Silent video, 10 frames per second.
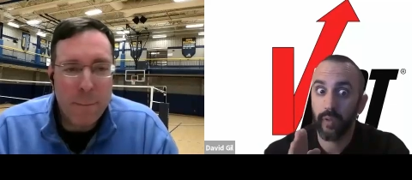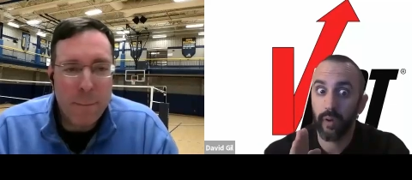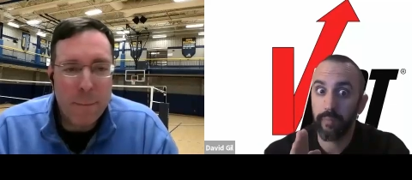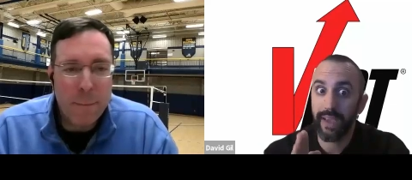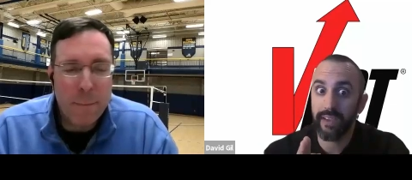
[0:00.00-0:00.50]

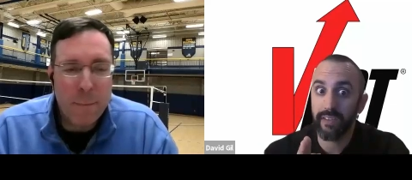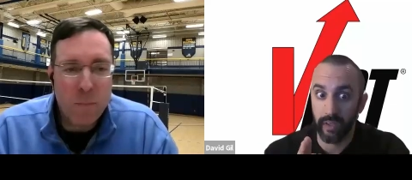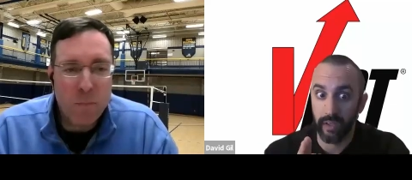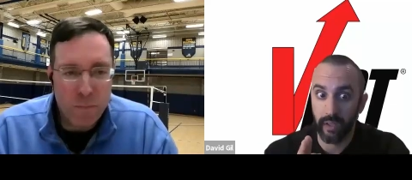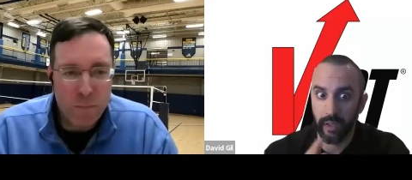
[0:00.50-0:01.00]

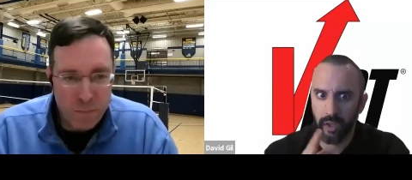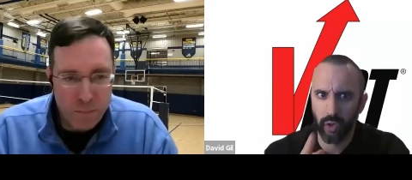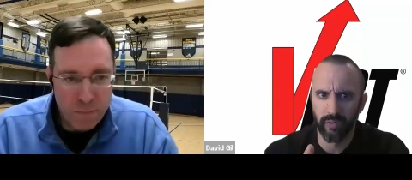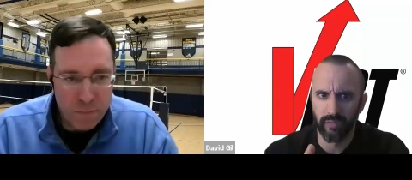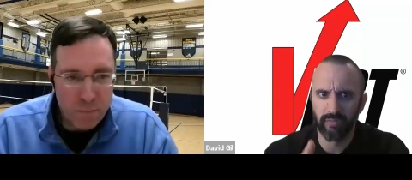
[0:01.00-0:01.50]
Speaker 1: amazing. Like
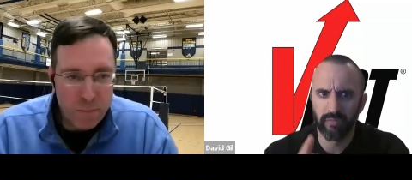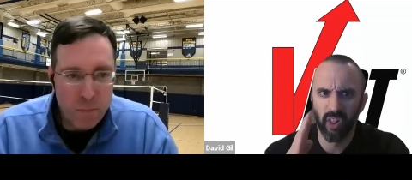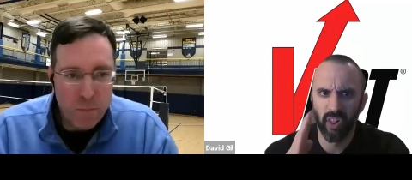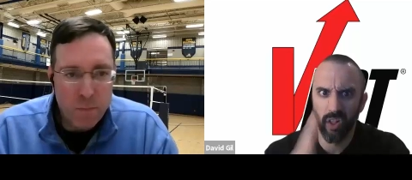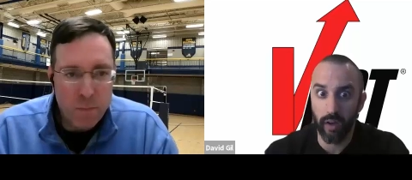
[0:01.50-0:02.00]
you would
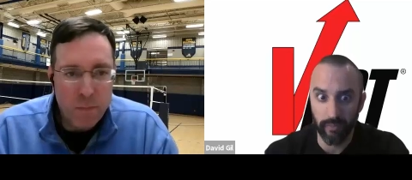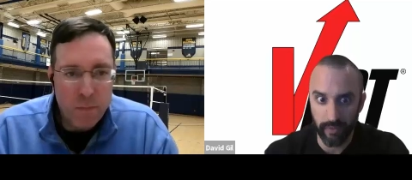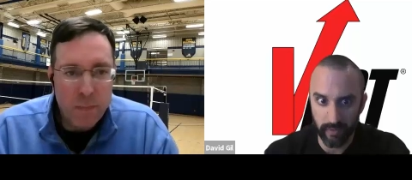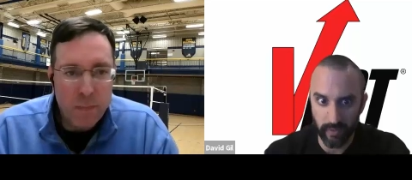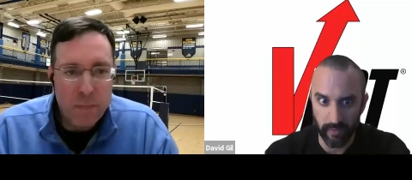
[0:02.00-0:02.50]
love
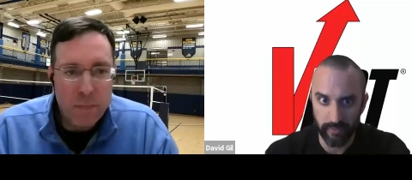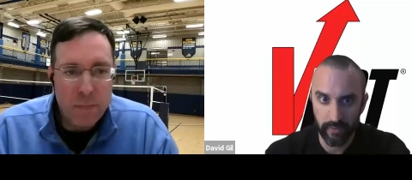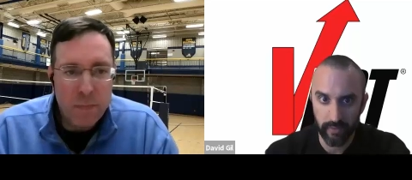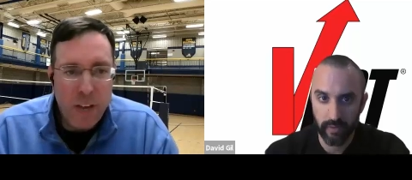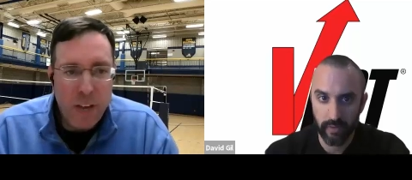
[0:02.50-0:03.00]
his
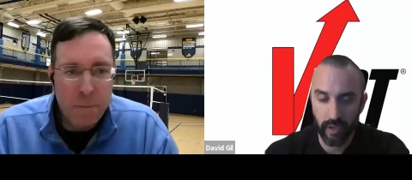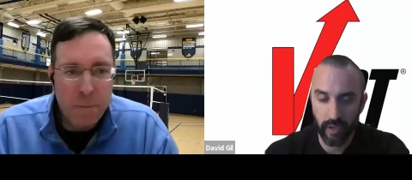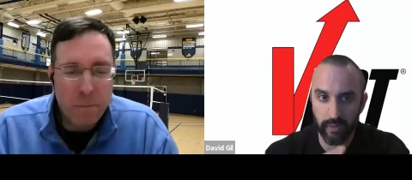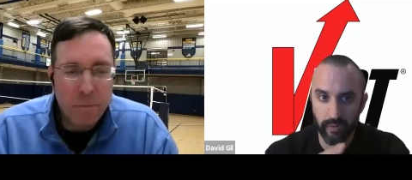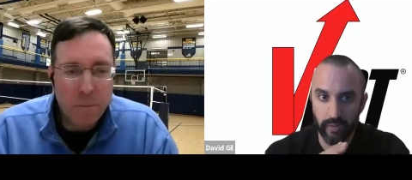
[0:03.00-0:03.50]
stuff. Yeah. I
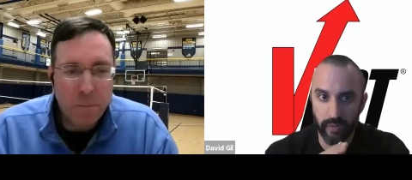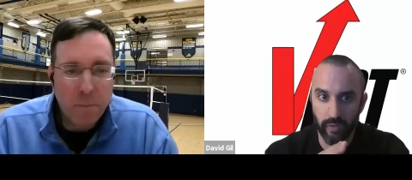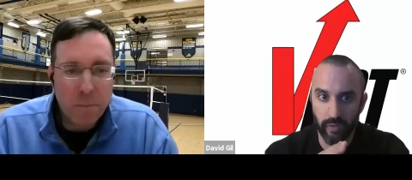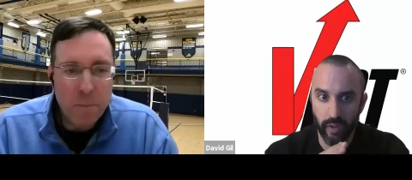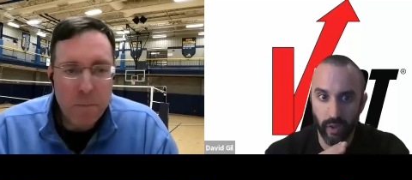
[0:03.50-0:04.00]
mean, he's
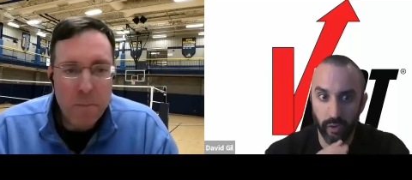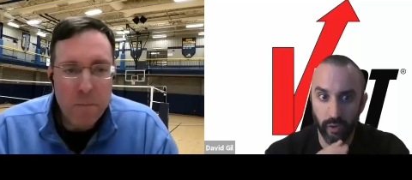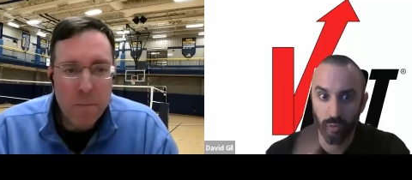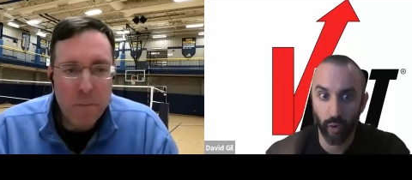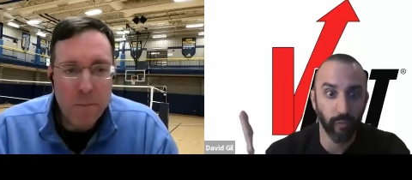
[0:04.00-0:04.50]

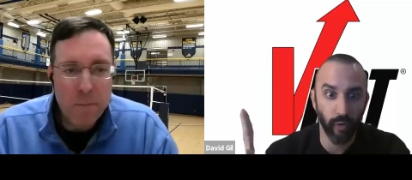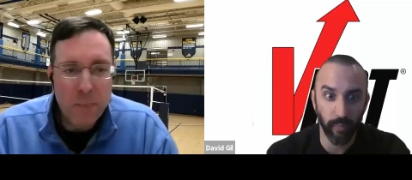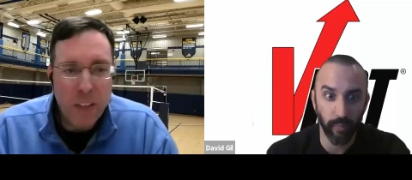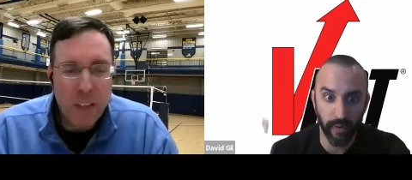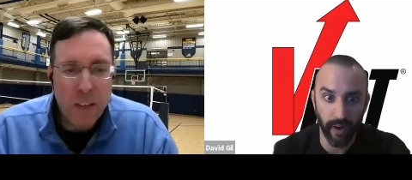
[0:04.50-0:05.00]
so far
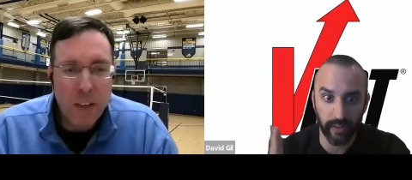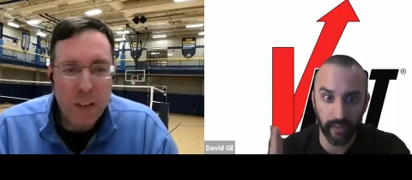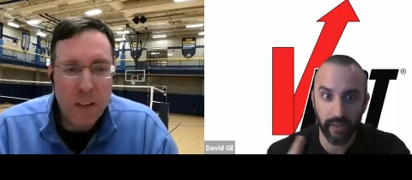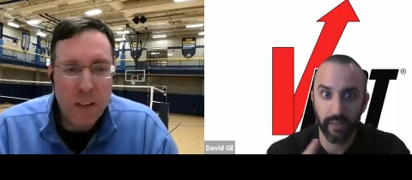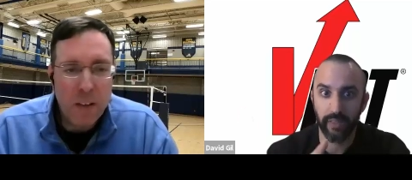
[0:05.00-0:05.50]
up your
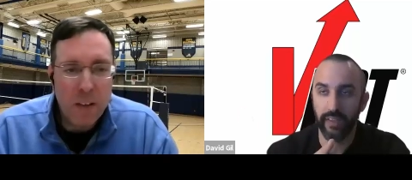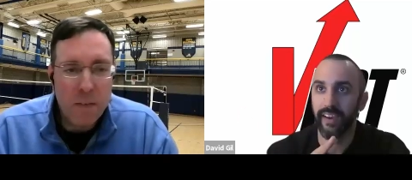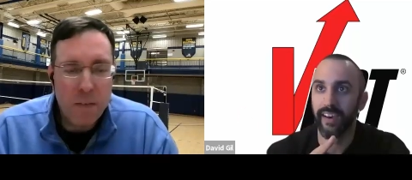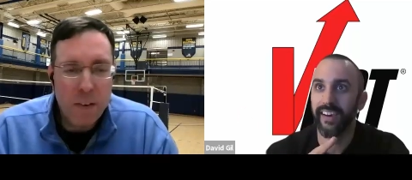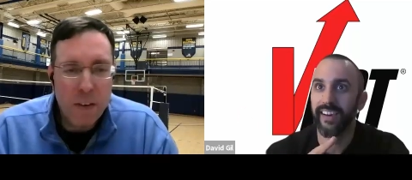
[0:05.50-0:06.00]
alley.
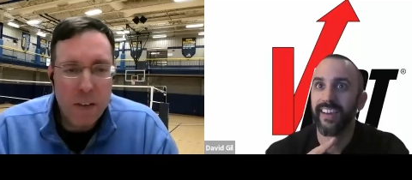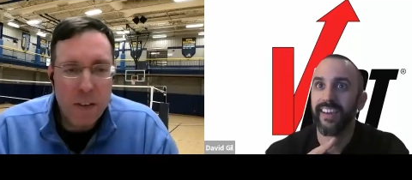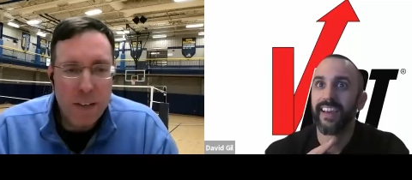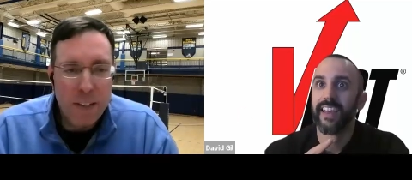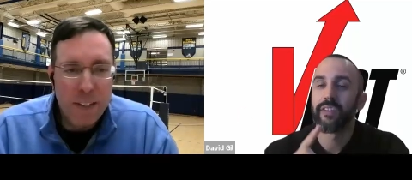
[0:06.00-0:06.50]
The uh,
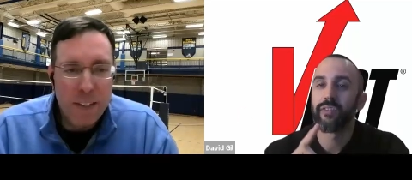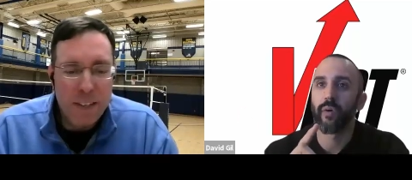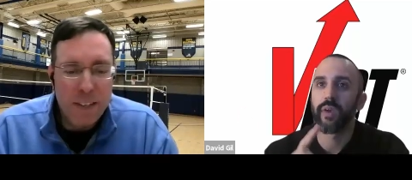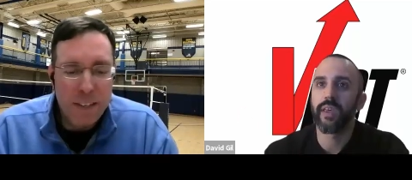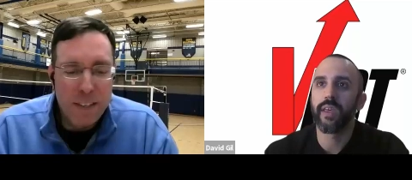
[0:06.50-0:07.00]

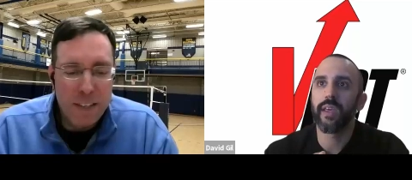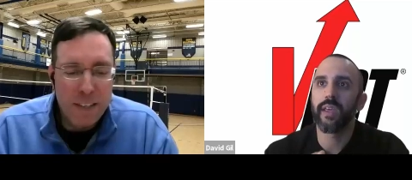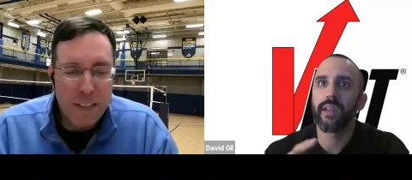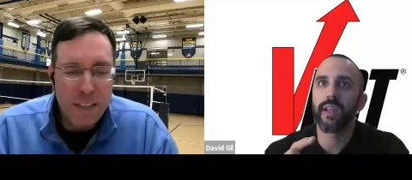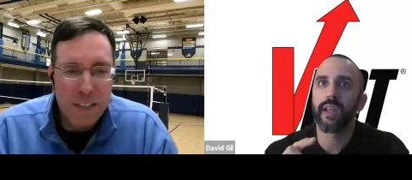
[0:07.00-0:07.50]
so
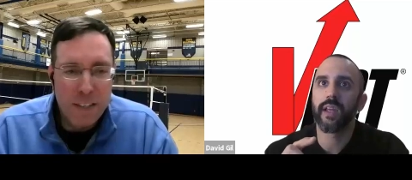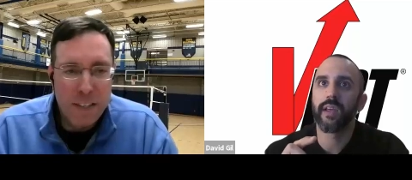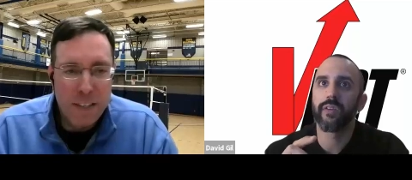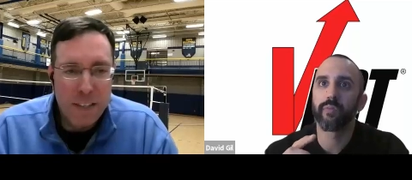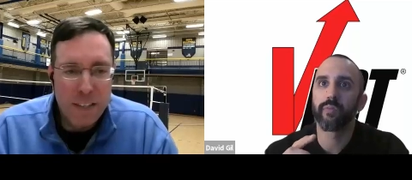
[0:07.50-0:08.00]
he did
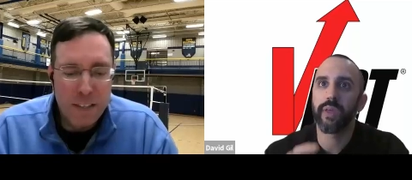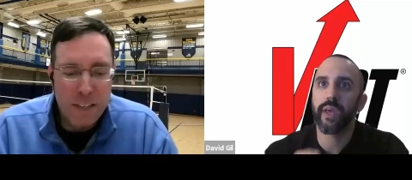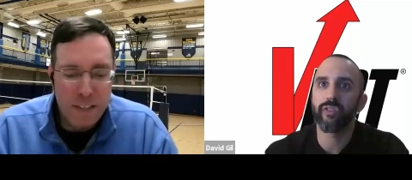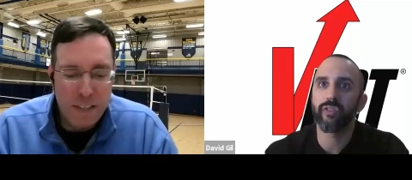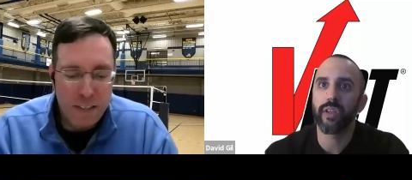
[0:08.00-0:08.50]
his
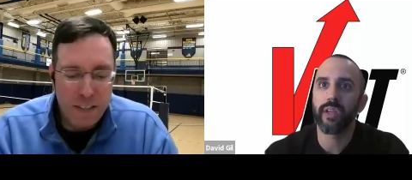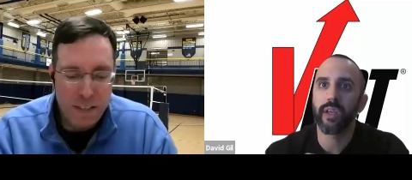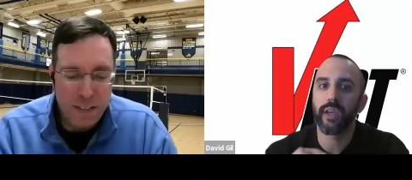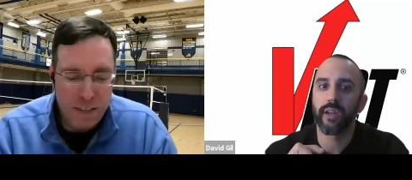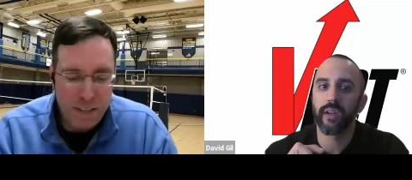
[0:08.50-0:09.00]

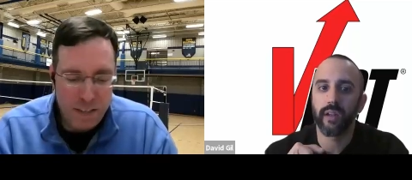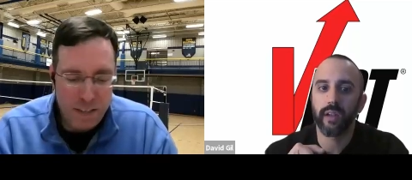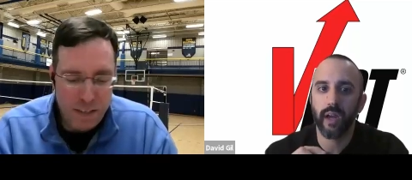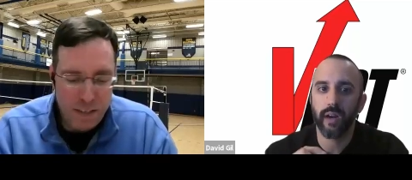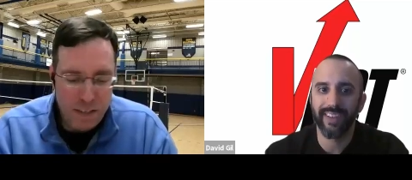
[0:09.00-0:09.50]
PhD in
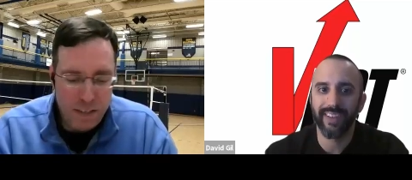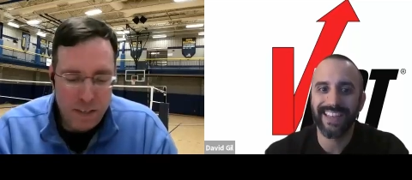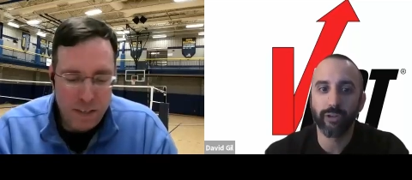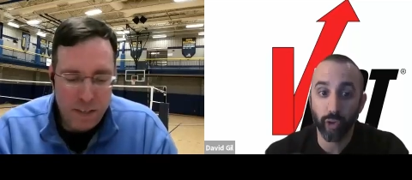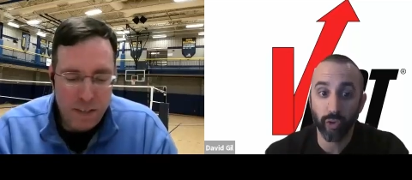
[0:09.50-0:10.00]
kind of
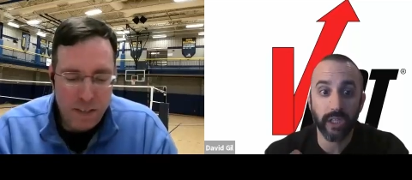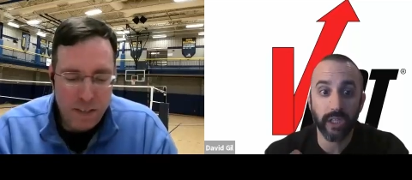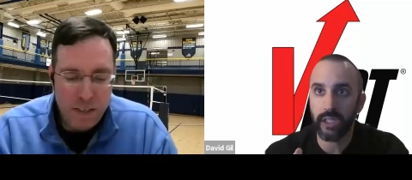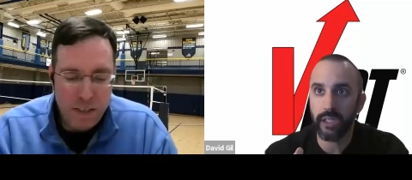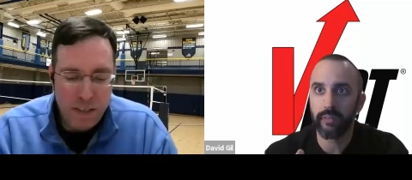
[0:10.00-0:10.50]

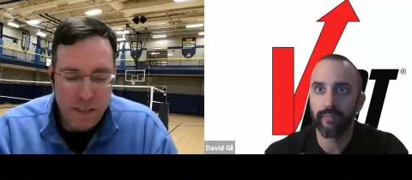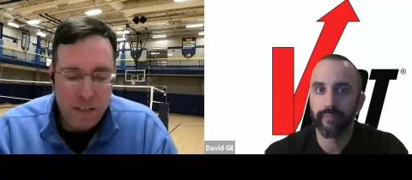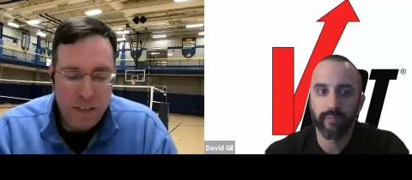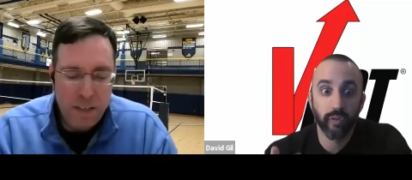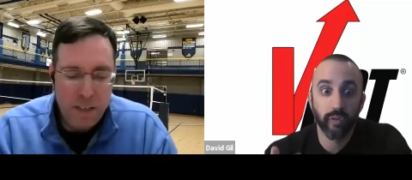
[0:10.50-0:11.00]
injury
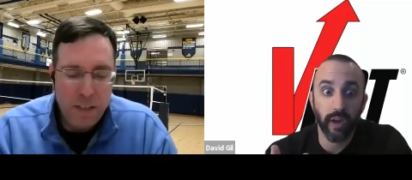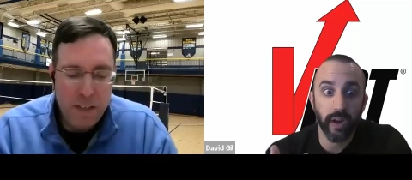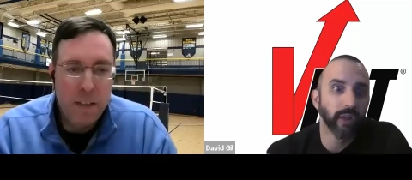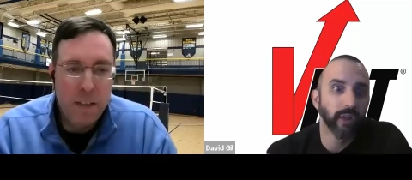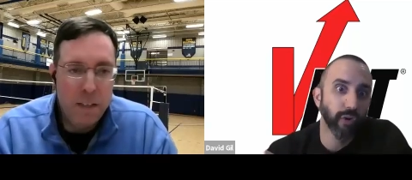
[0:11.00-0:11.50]

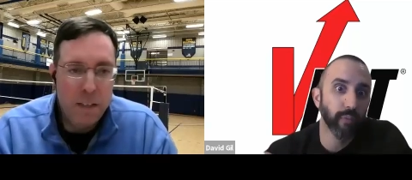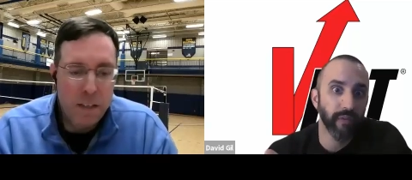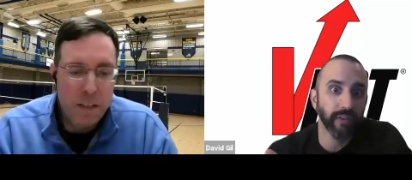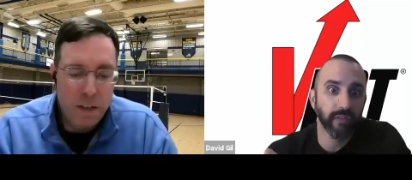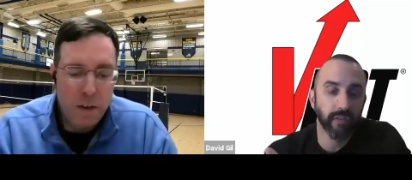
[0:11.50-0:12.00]
study, injury prevention